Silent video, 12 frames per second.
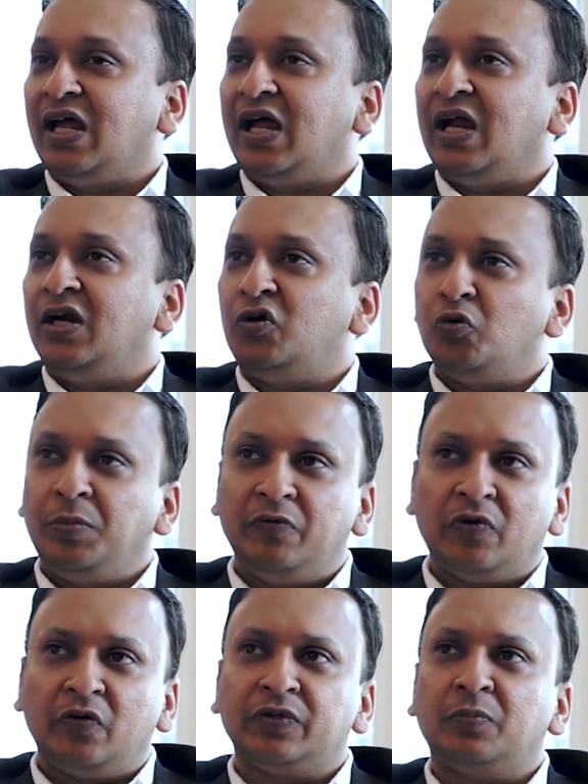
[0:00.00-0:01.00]
And to be
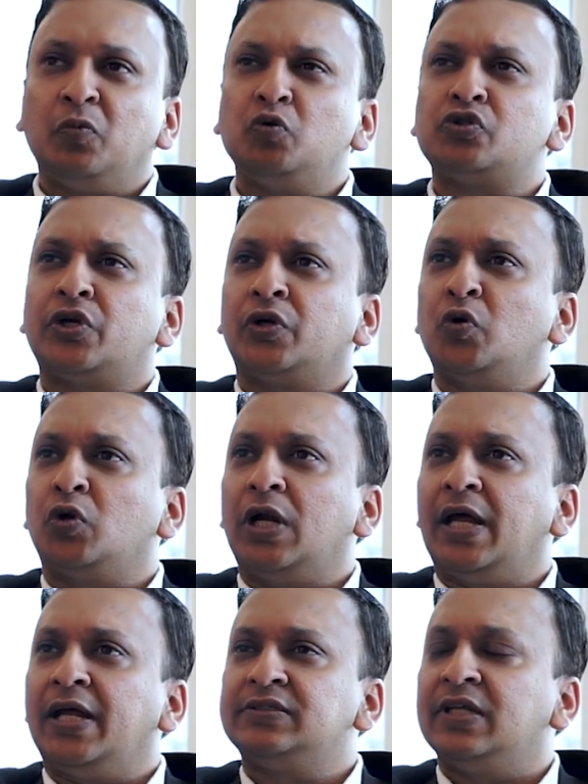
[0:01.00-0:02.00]
one of the most
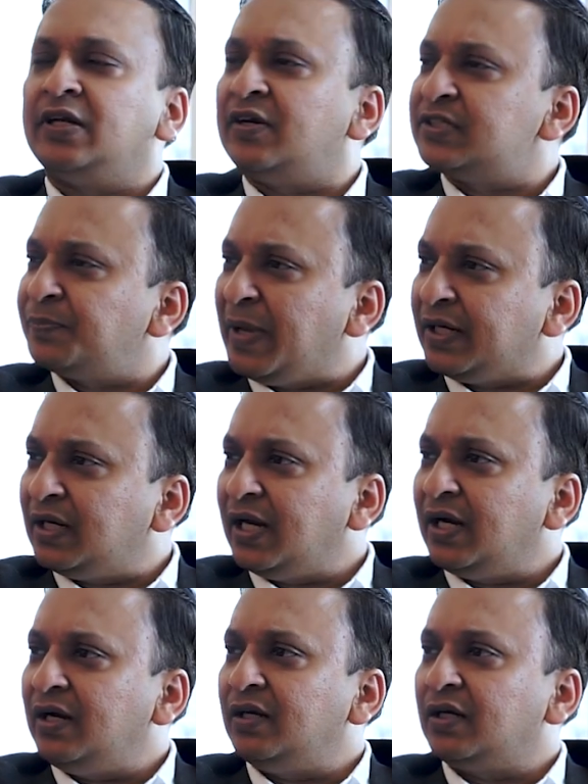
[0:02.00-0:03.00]
recognized and
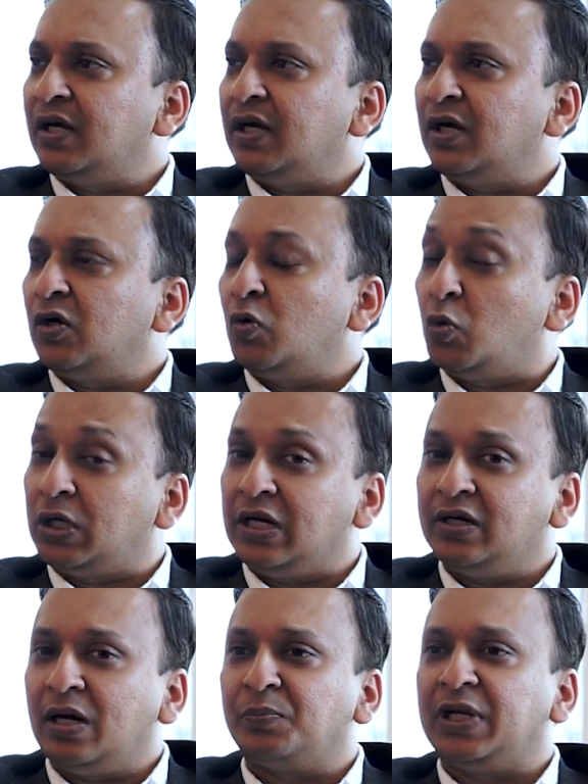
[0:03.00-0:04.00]
respected hotel
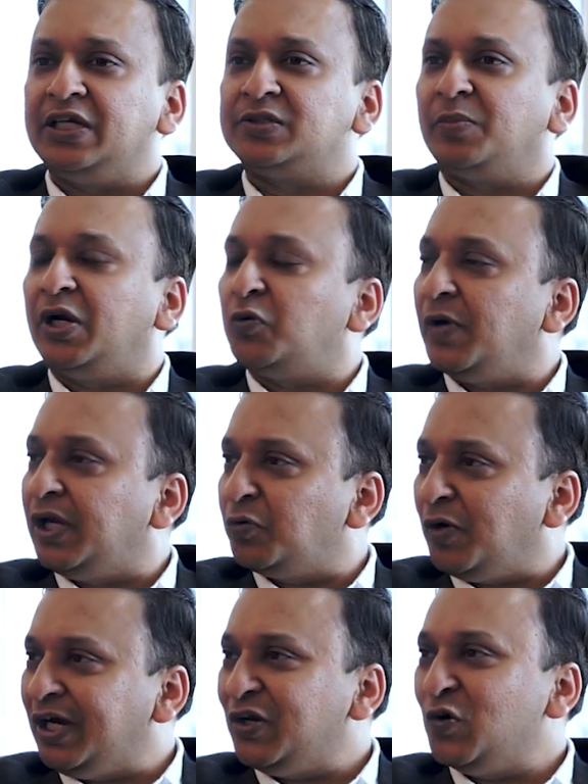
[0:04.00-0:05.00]
companies by
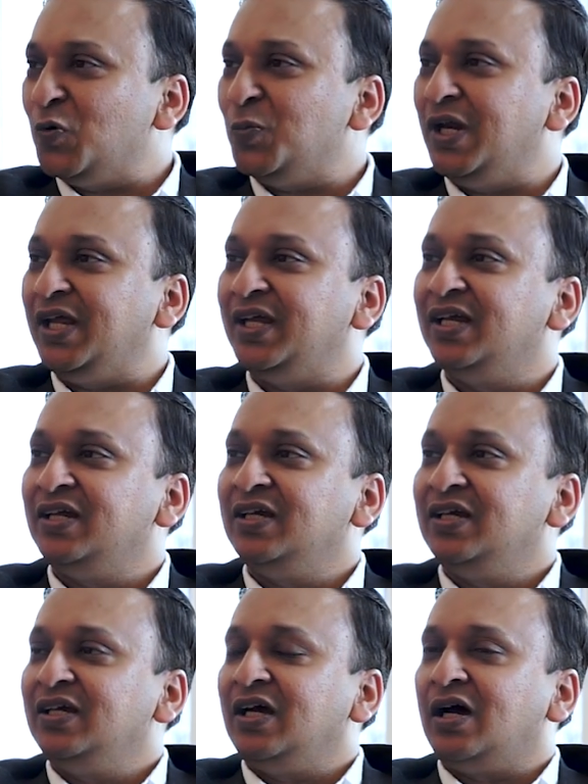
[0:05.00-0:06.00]
2020 globally,
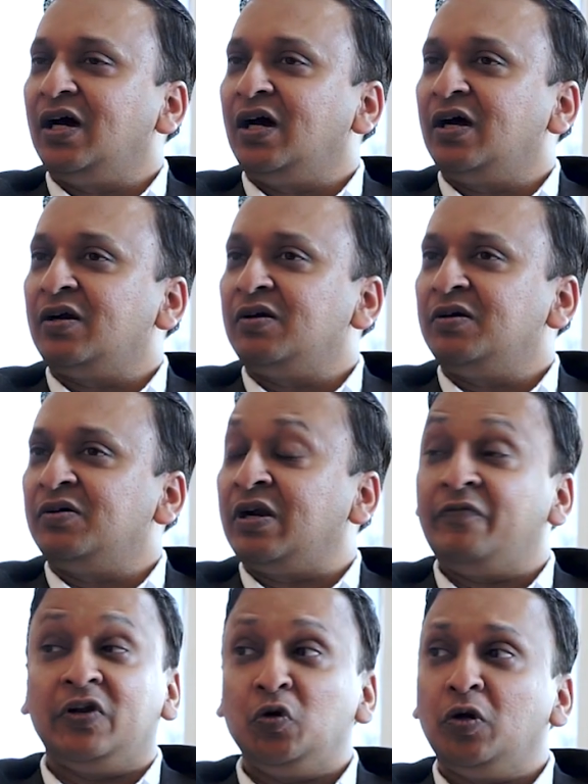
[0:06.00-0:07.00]

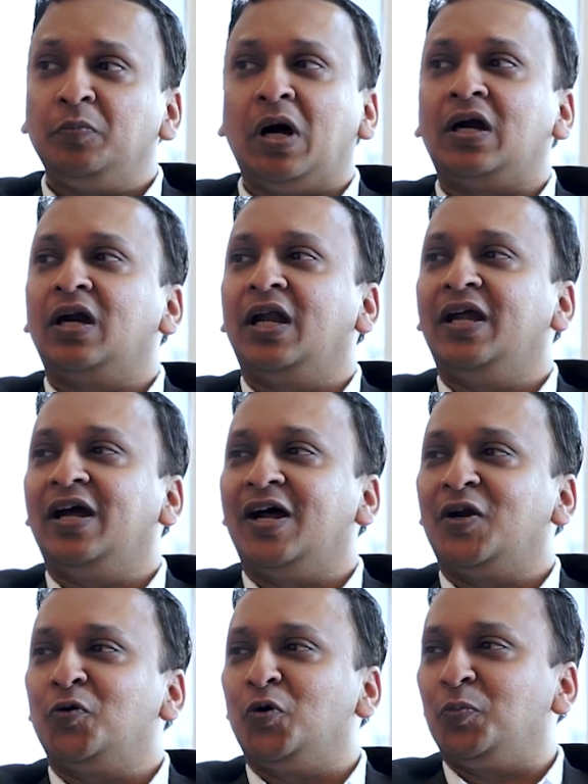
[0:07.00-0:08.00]
revenue and marketing
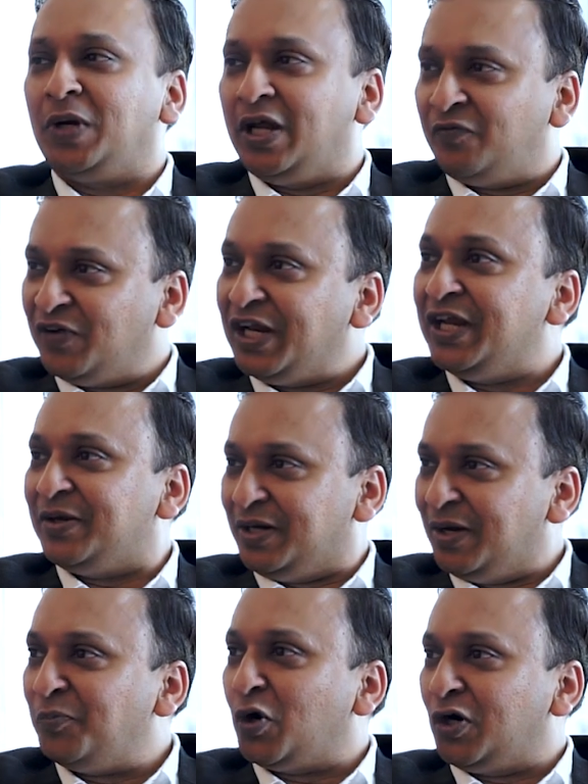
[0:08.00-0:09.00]
are going to play a very
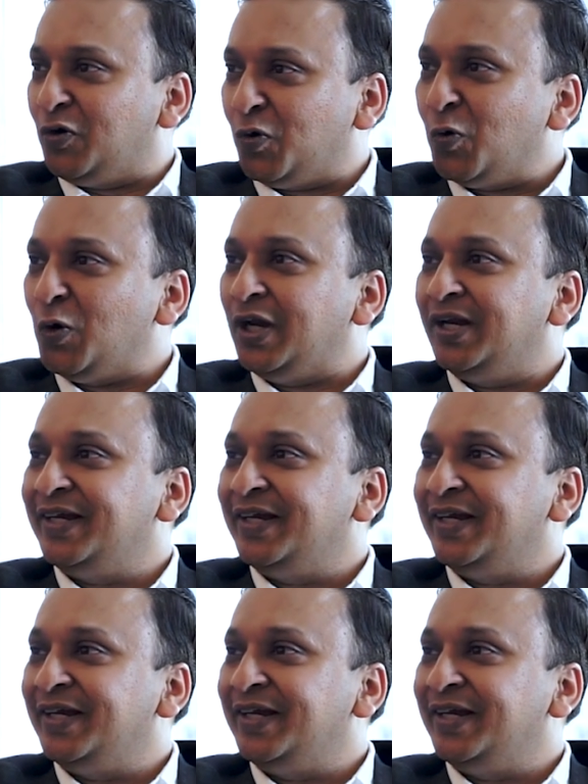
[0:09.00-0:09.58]
important role.